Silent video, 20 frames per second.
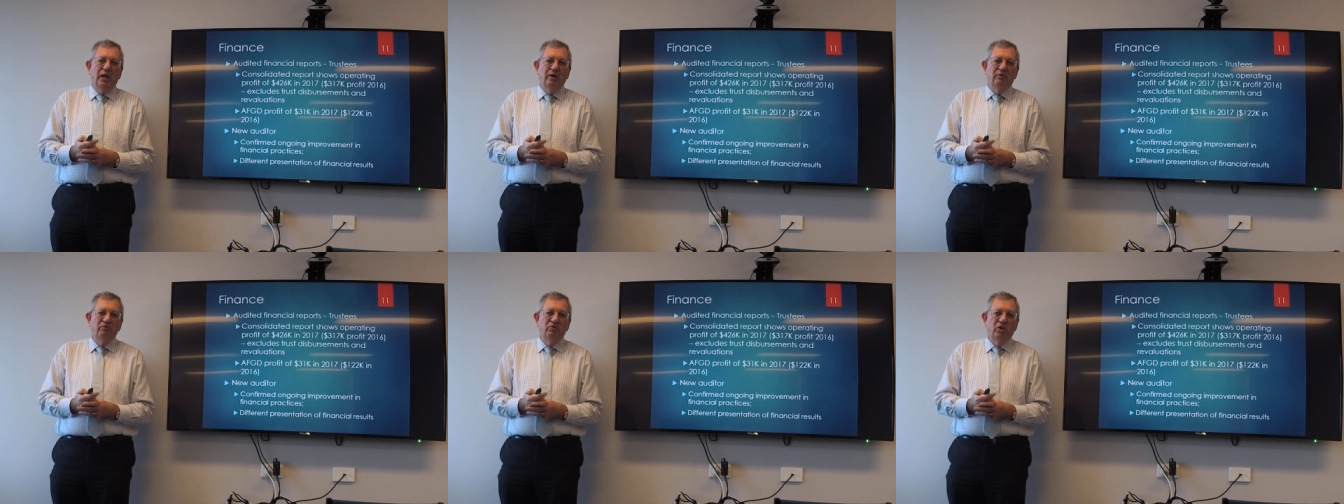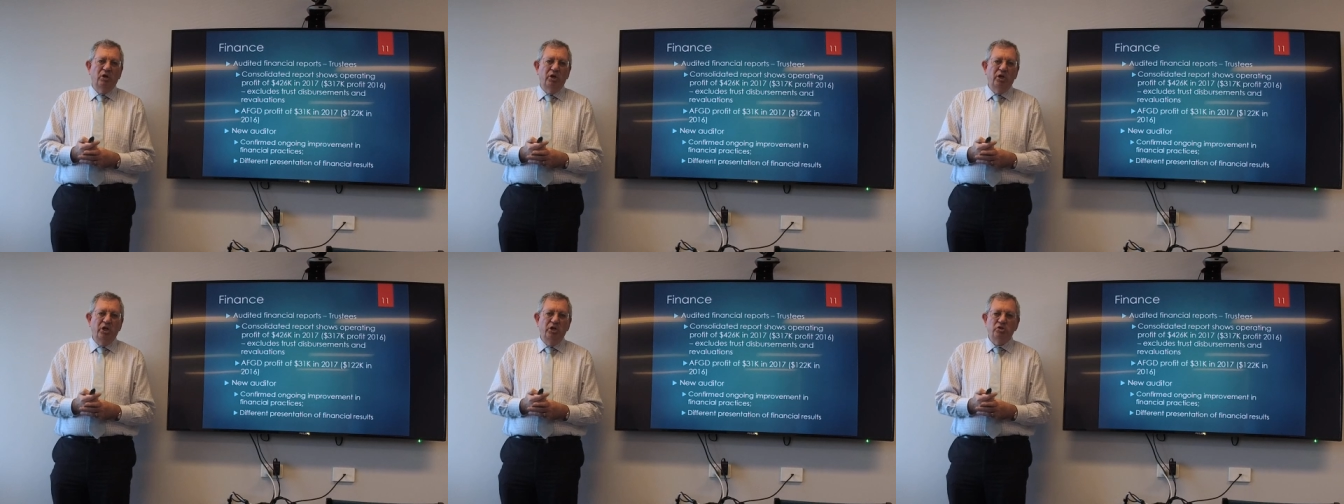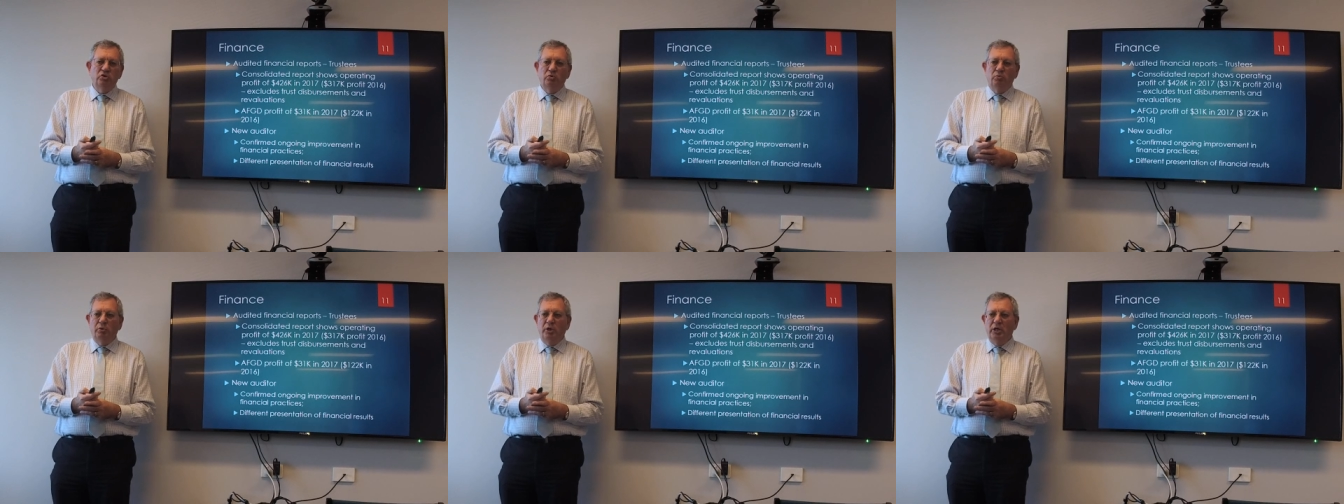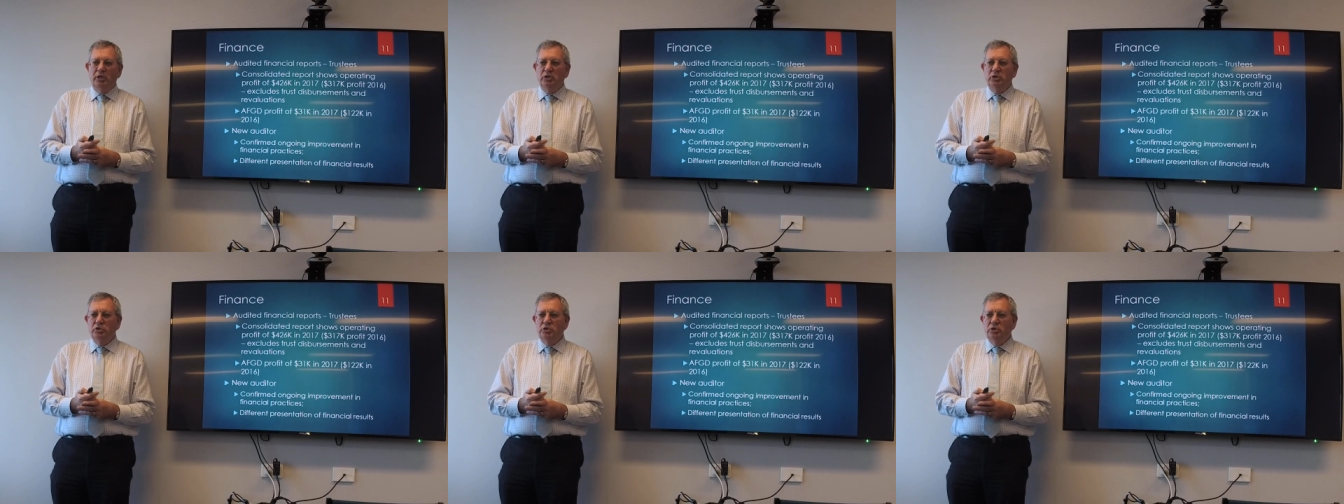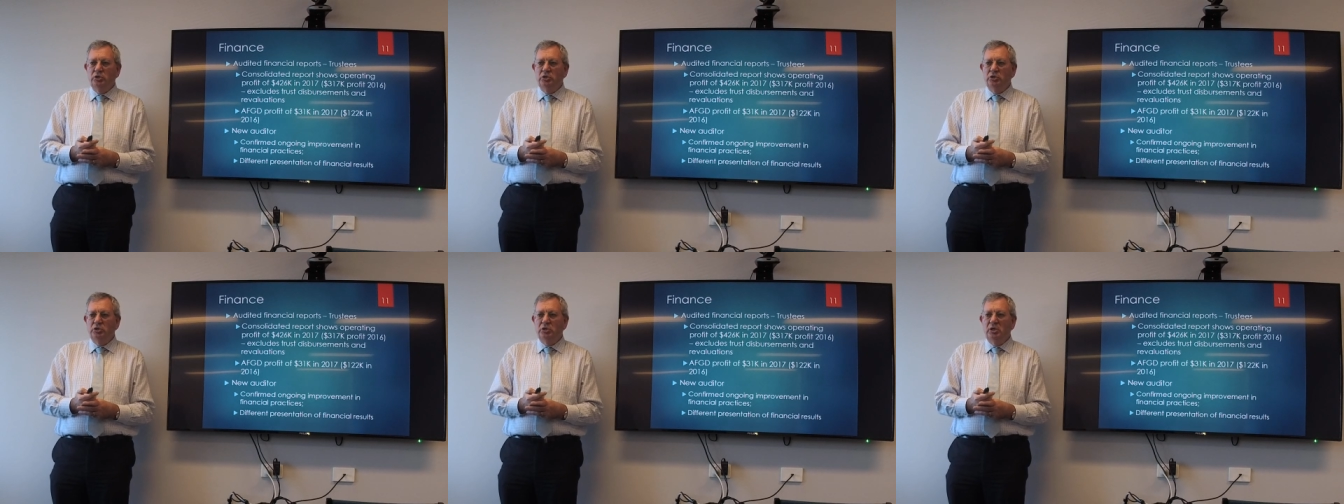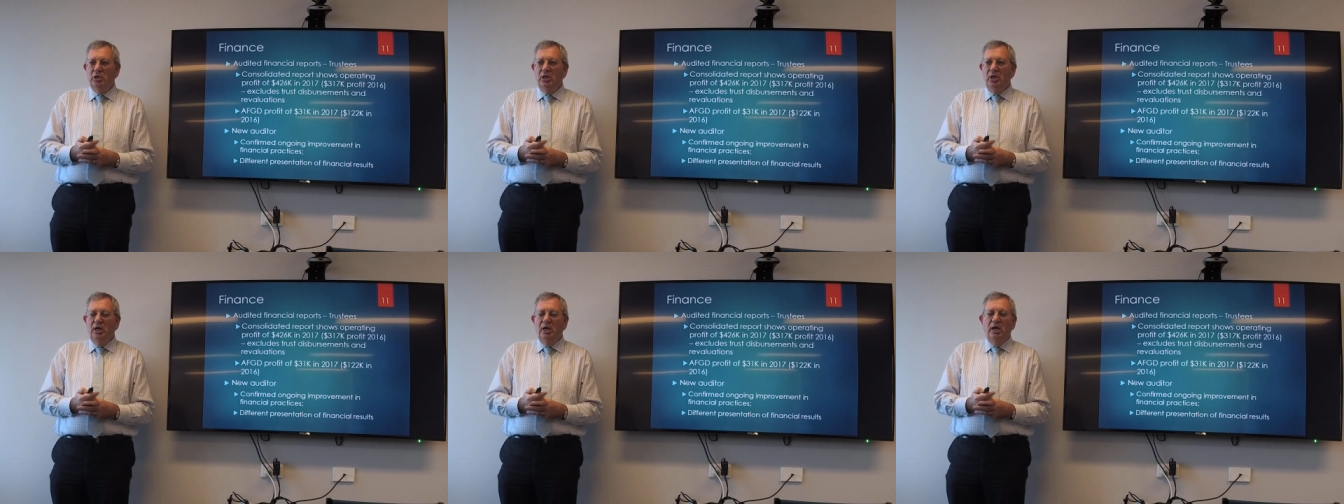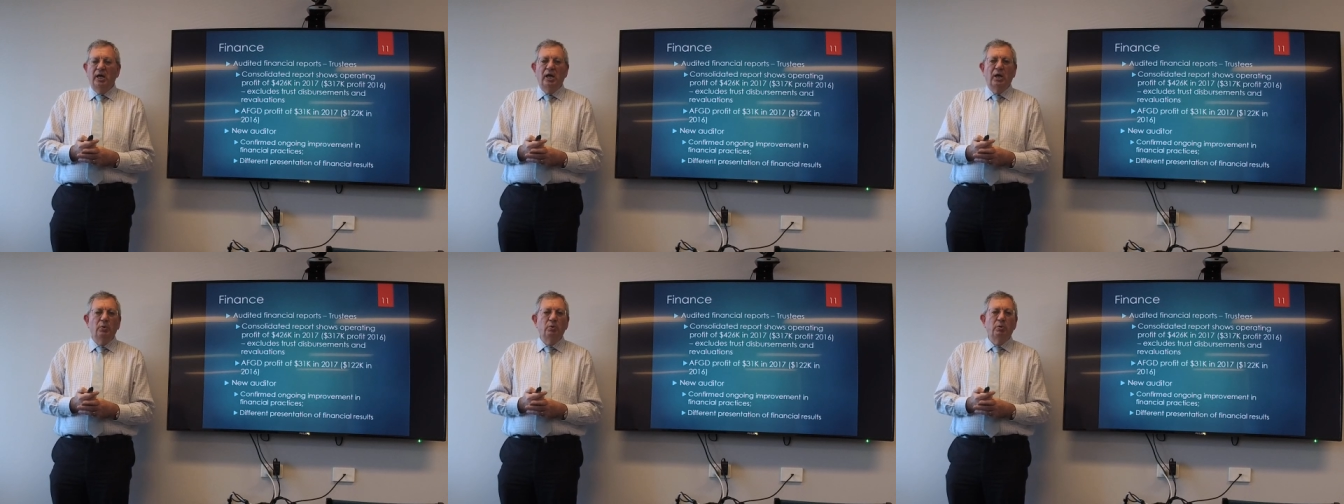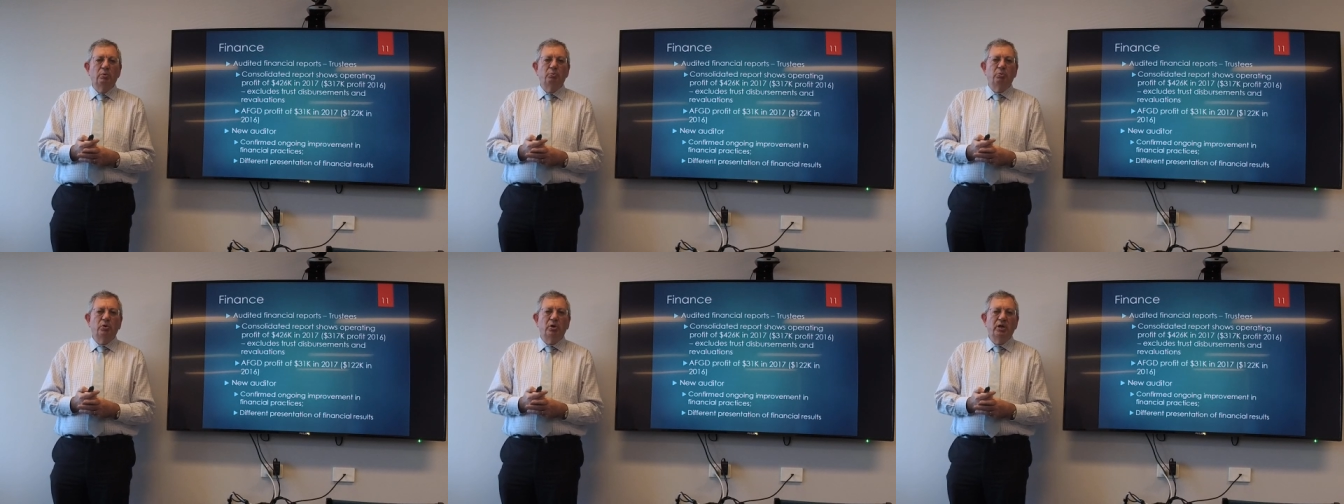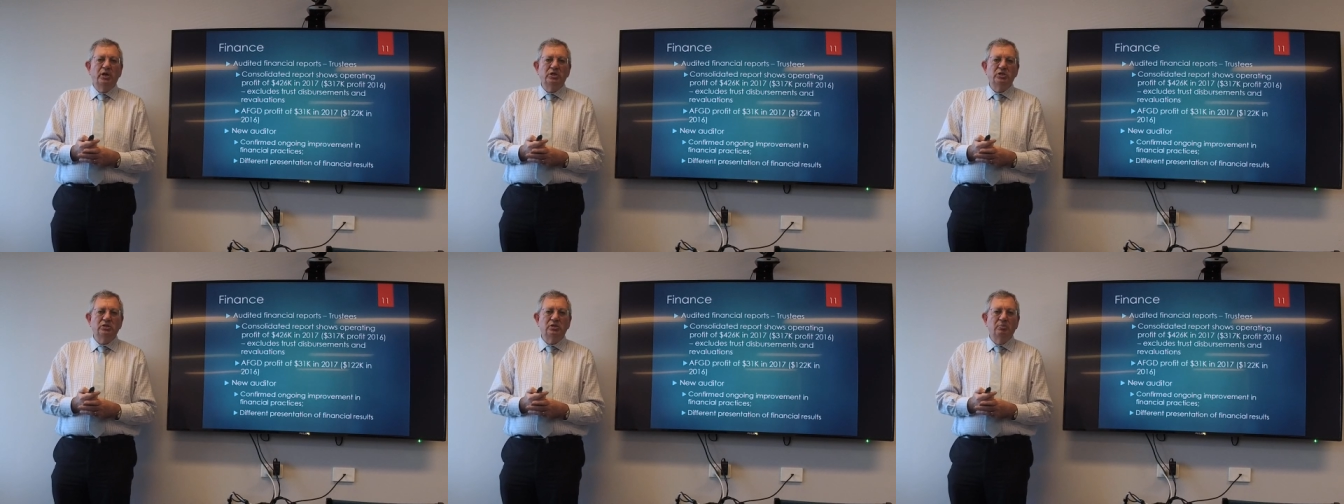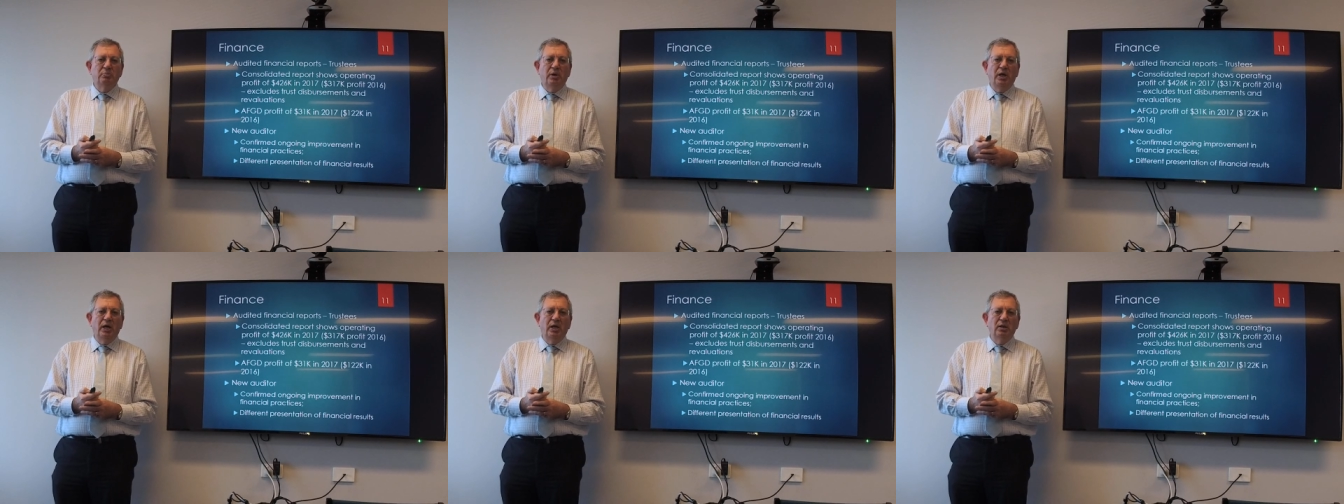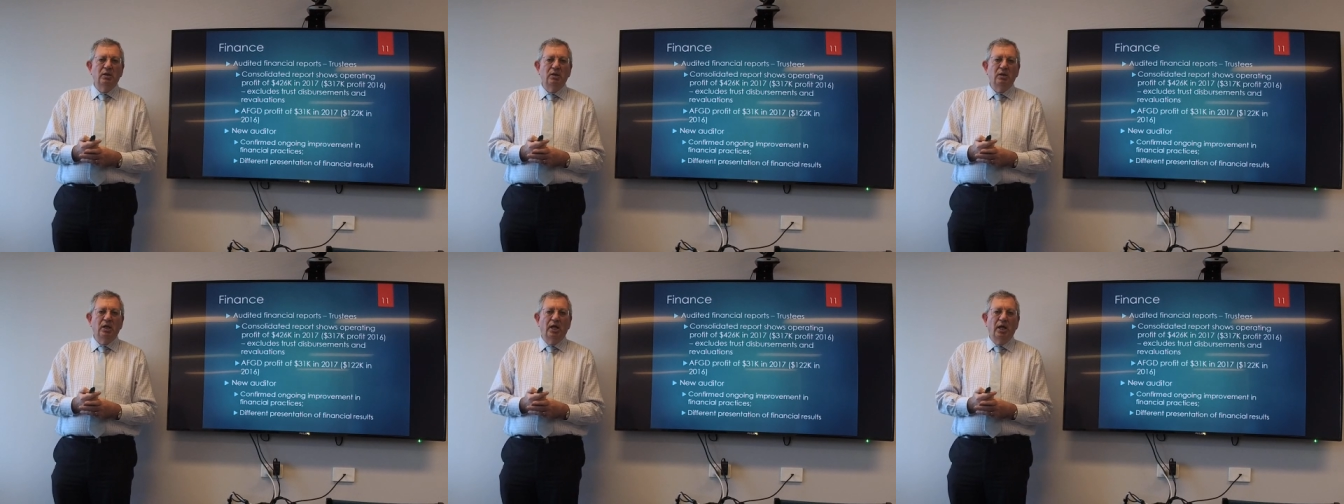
in our financial practices, and we're pleased about,